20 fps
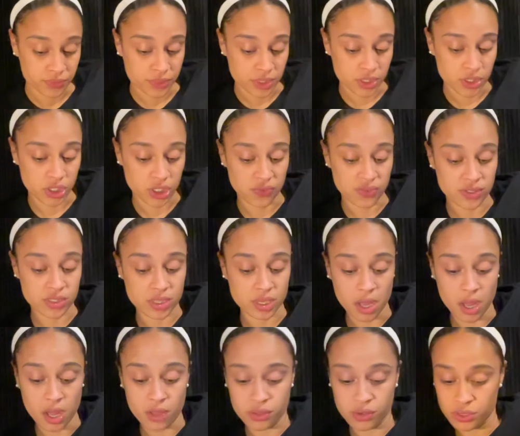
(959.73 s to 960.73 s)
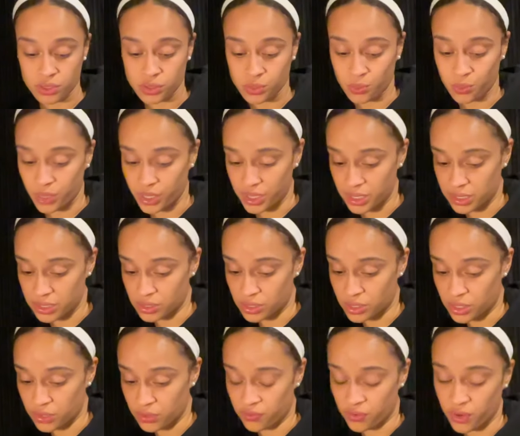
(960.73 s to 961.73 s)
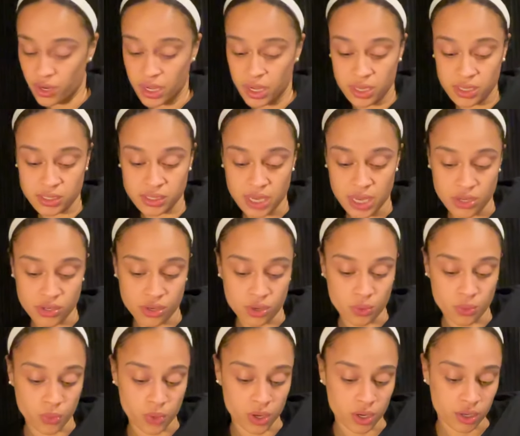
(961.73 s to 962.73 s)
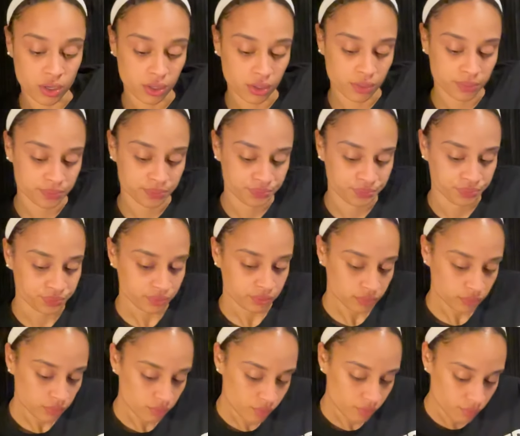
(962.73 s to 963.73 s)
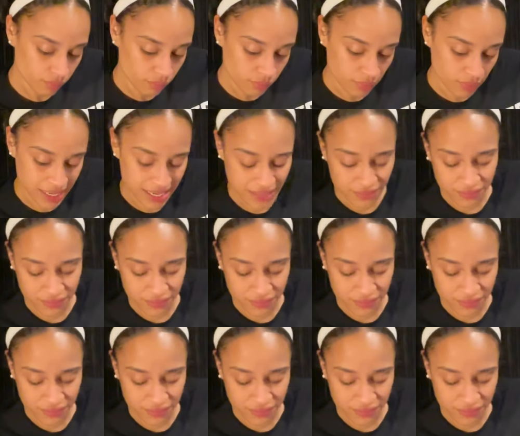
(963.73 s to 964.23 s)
Service to others, what is good for us and your work. I